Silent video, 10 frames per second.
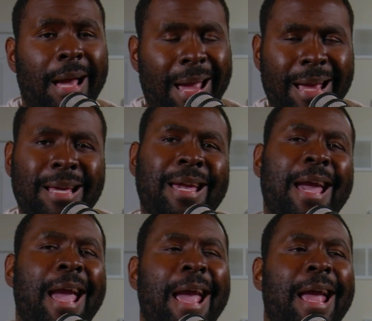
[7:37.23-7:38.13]

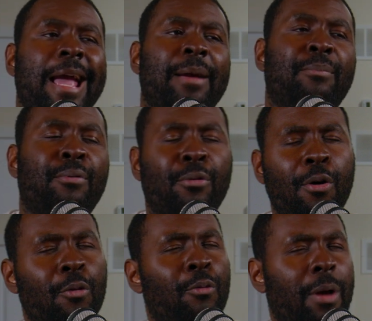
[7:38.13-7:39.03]
8K
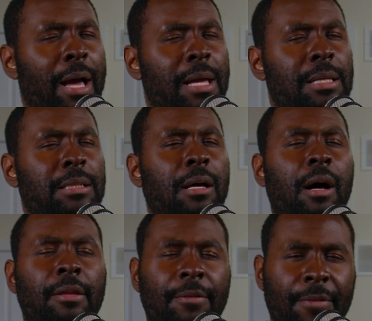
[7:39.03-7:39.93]
ProRes
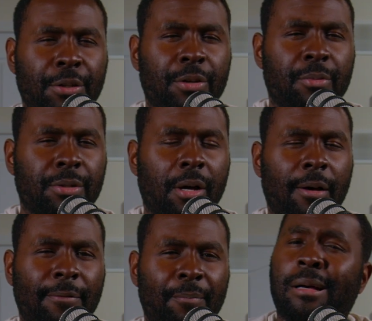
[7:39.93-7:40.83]
on DaVinci
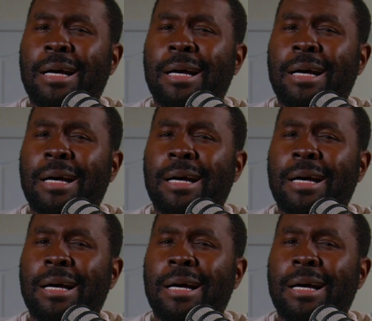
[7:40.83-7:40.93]
Resolve.